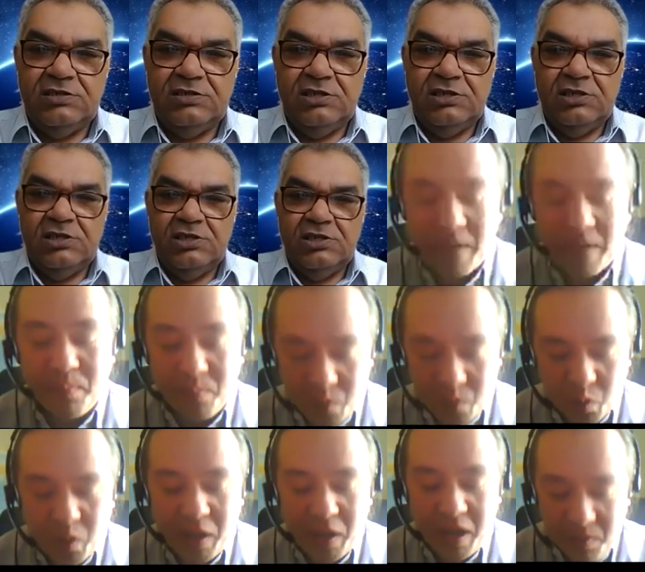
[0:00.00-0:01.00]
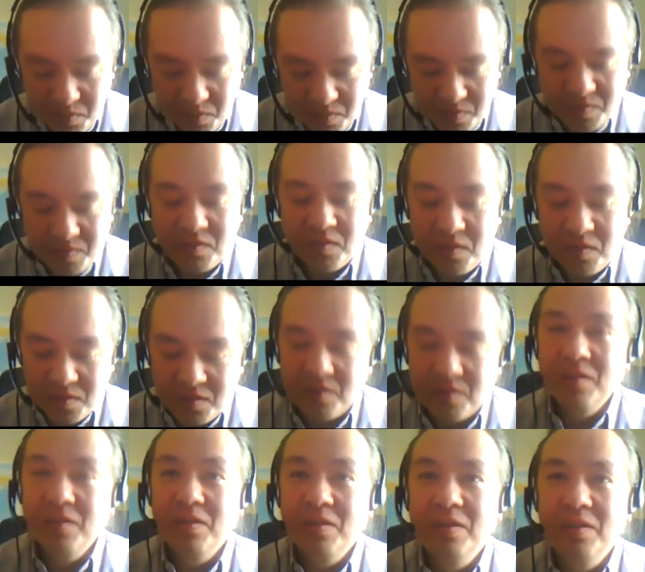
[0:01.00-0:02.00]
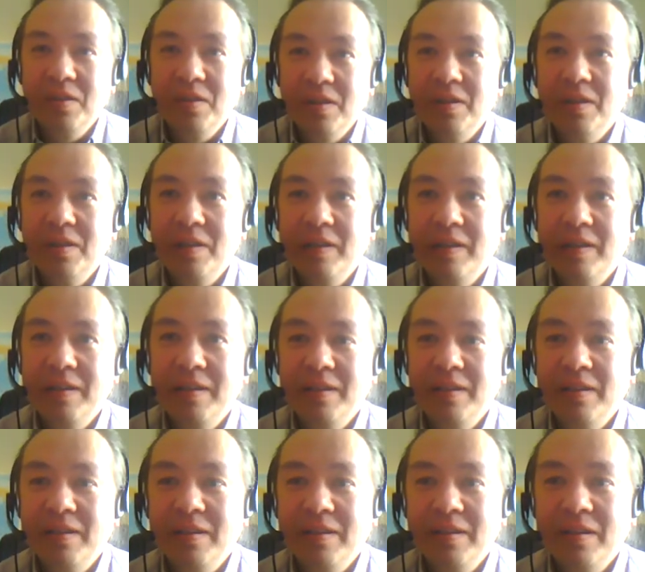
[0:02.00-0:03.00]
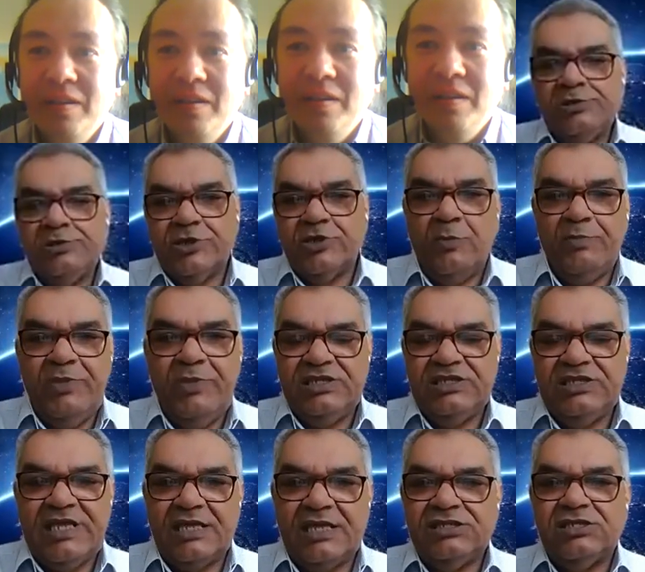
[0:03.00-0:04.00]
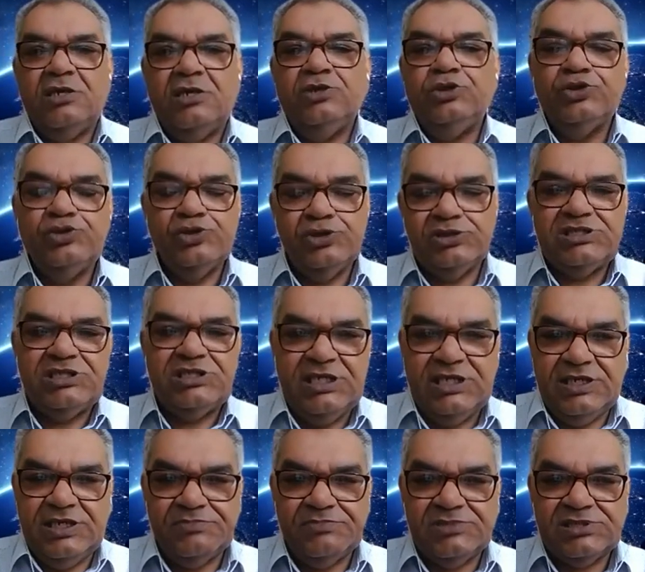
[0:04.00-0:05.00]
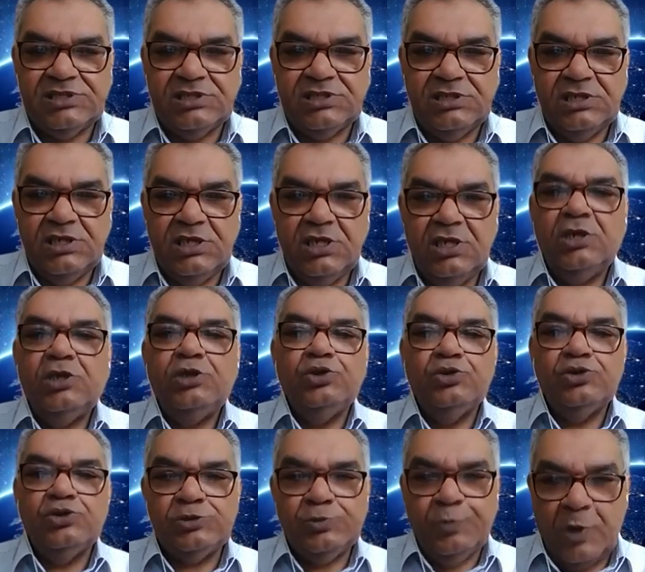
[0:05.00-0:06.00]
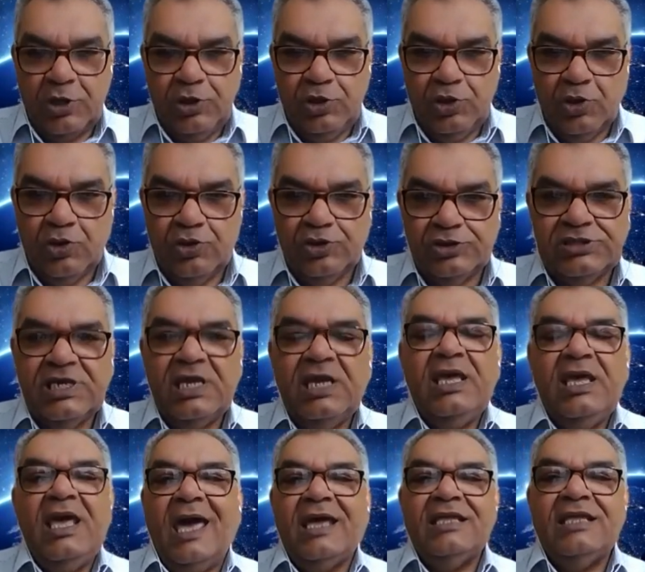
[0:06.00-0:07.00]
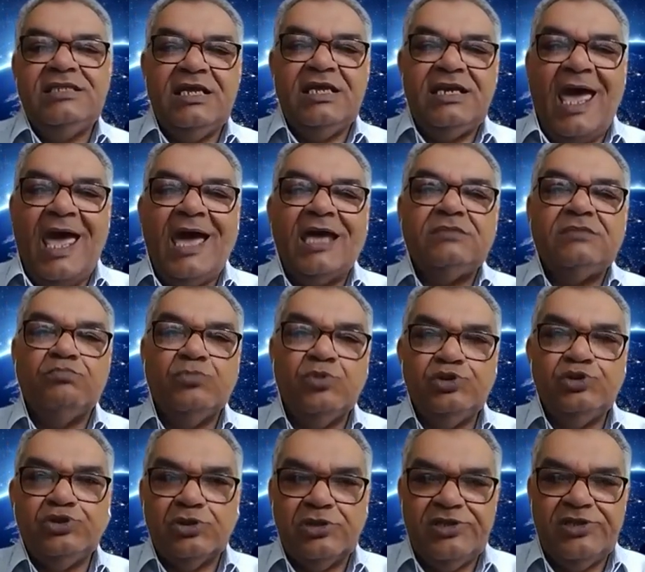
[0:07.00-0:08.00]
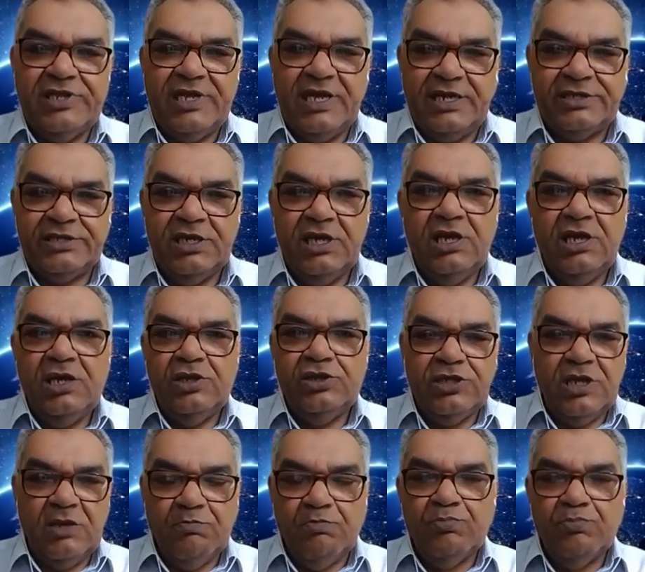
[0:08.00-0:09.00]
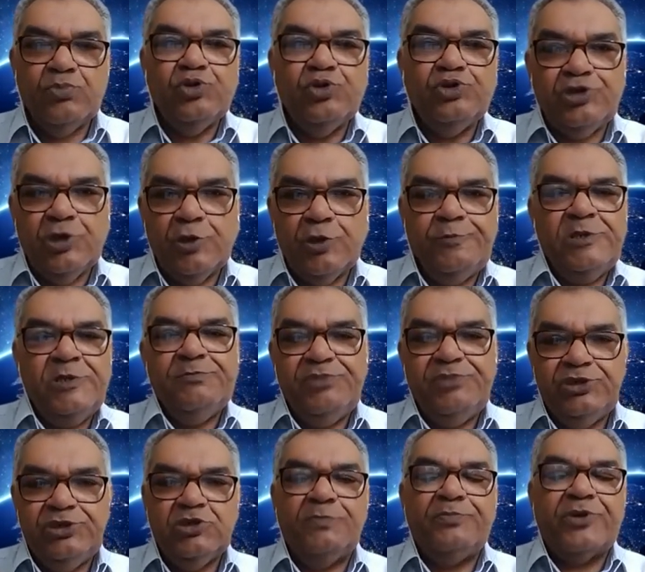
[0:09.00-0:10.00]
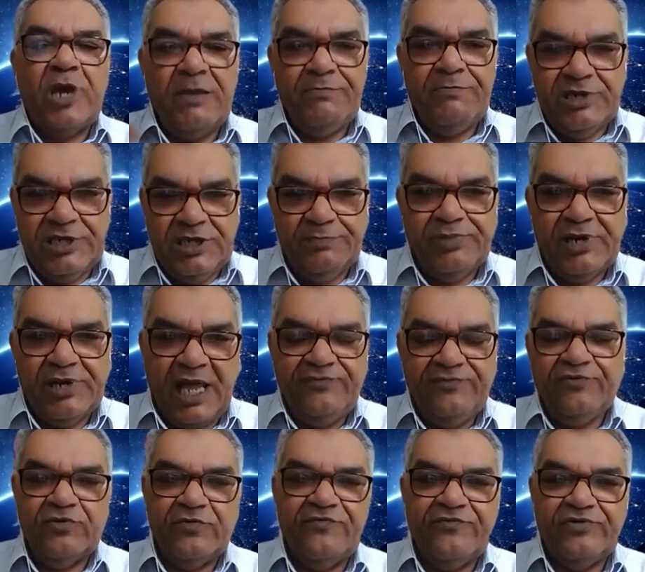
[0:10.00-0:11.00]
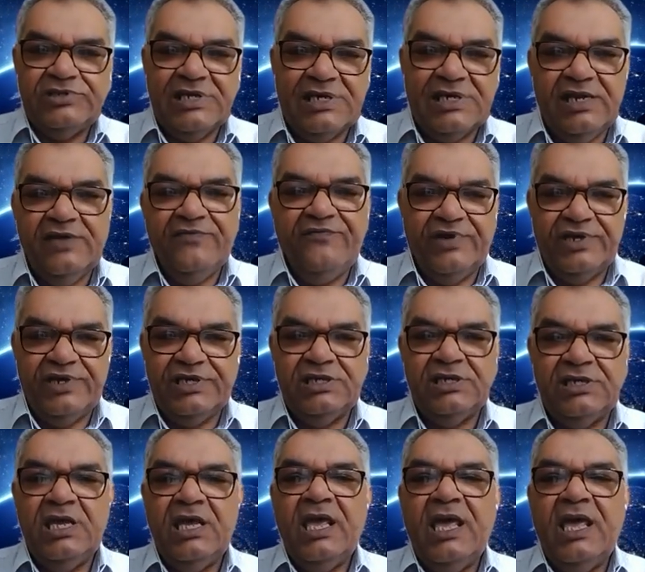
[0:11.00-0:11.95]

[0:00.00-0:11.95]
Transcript: Yeah. Okay. So to your, to, to our friends, I would recommend that use Teams, use OneNote, and then add Moodle there. The Moodle will be your primary platform for delivery.